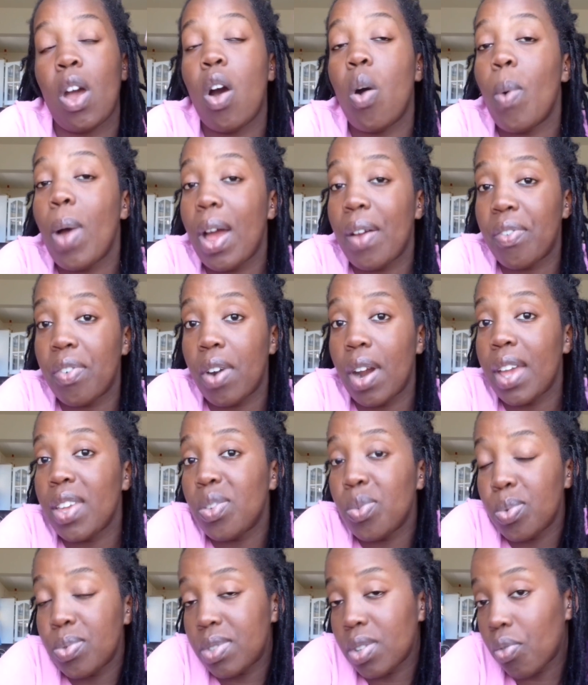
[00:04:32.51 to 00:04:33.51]
However, I
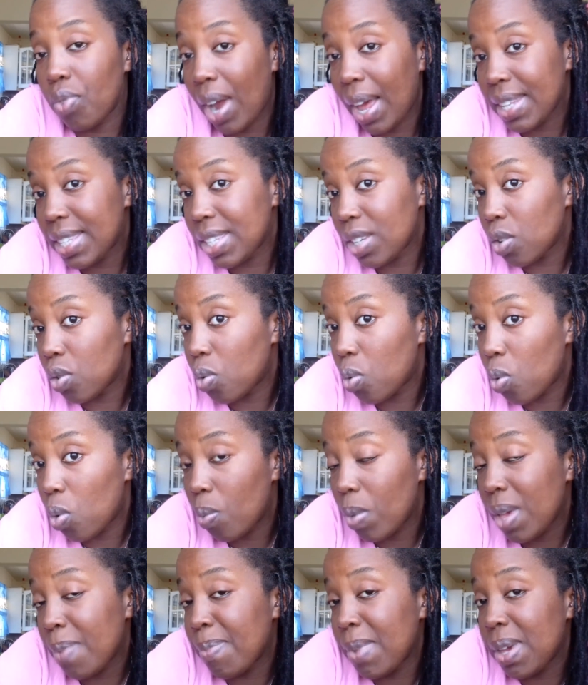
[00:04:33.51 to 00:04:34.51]
used a rat tail
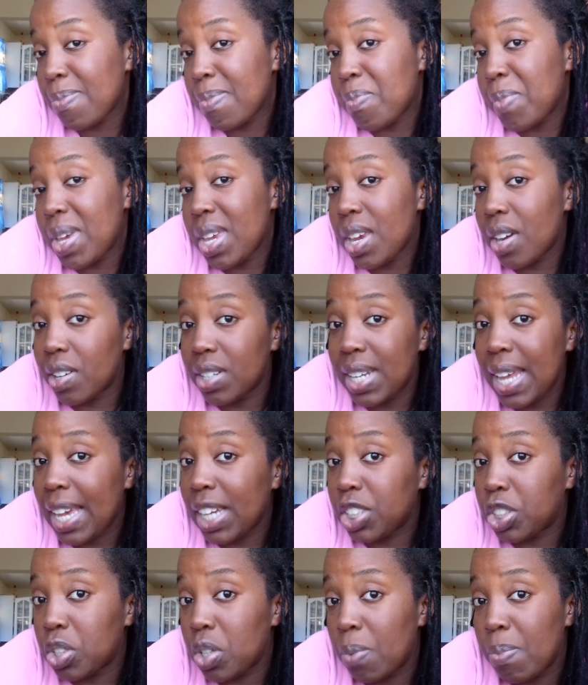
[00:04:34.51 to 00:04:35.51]
comb. Maybe my hair
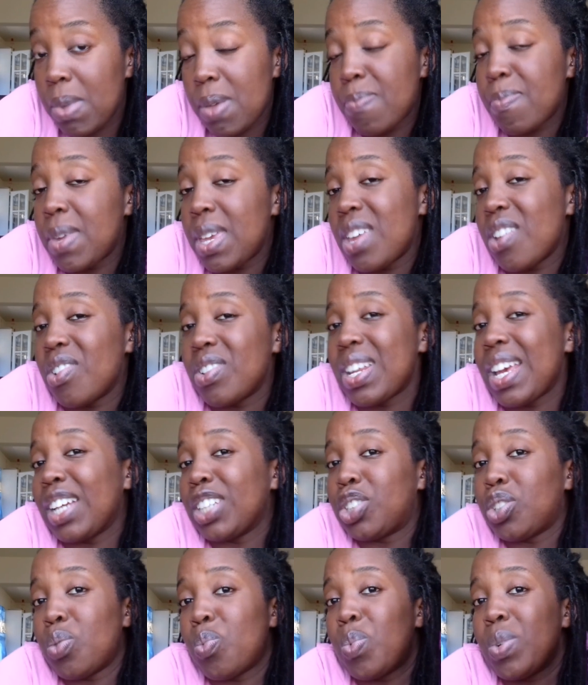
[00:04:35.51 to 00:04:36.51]

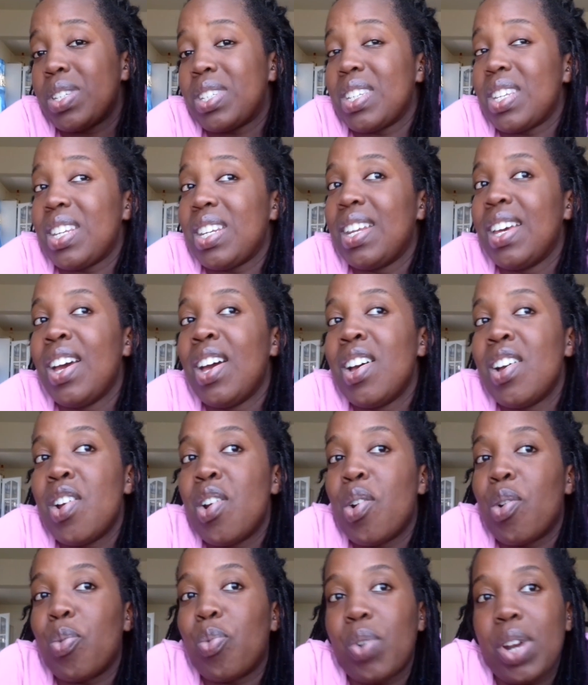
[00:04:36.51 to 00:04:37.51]
texture wasn't
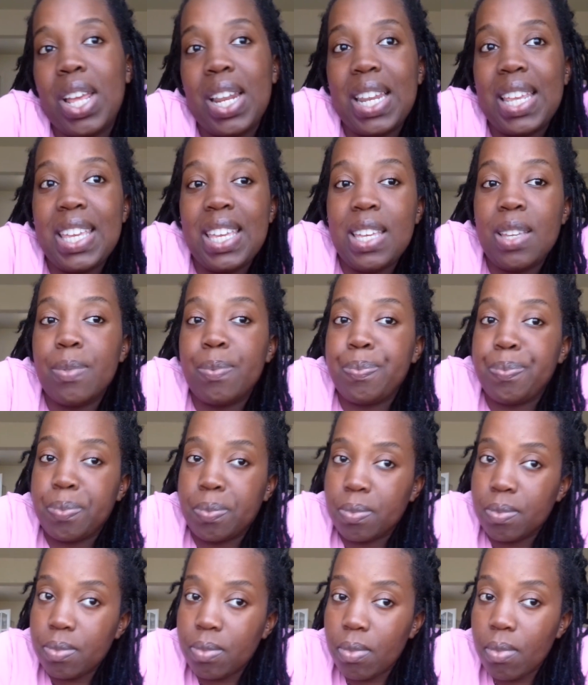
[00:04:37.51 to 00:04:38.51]
really
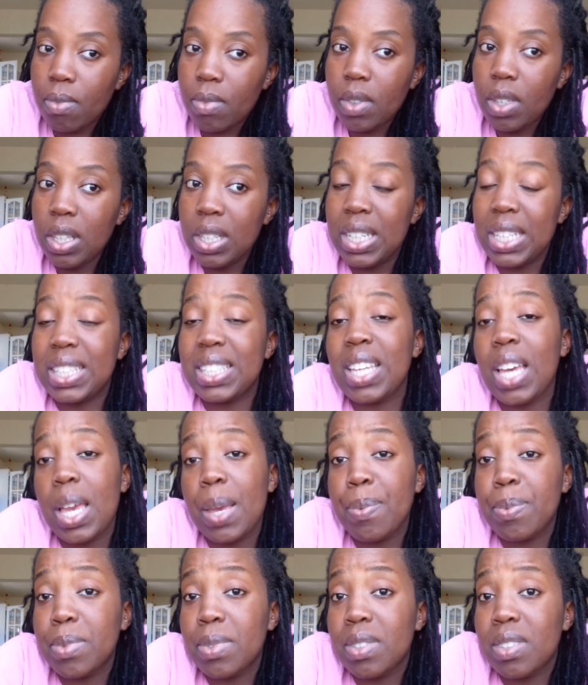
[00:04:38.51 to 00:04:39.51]
the
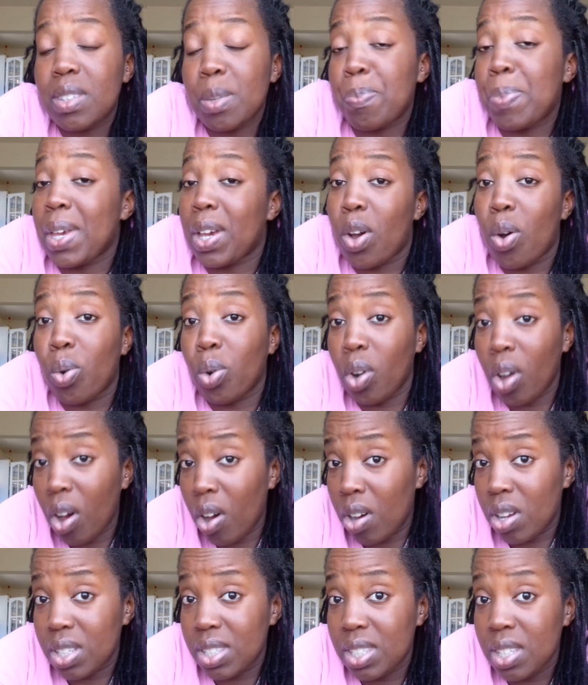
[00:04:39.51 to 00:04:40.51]
type to pick out
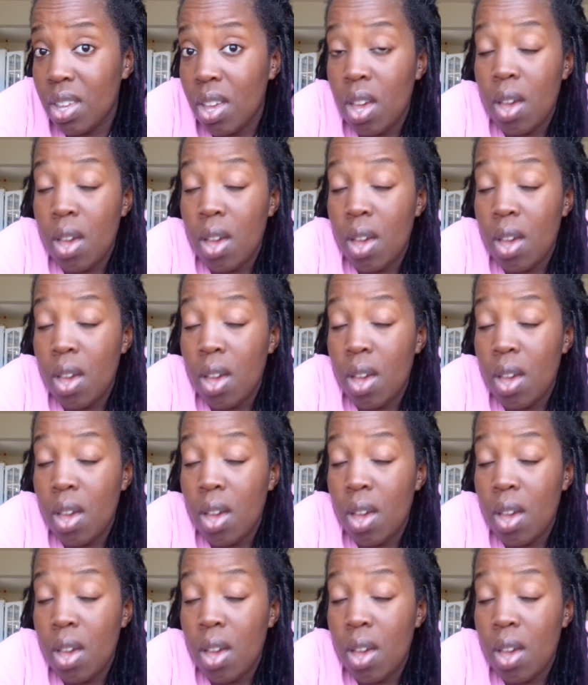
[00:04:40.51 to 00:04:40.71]
locks.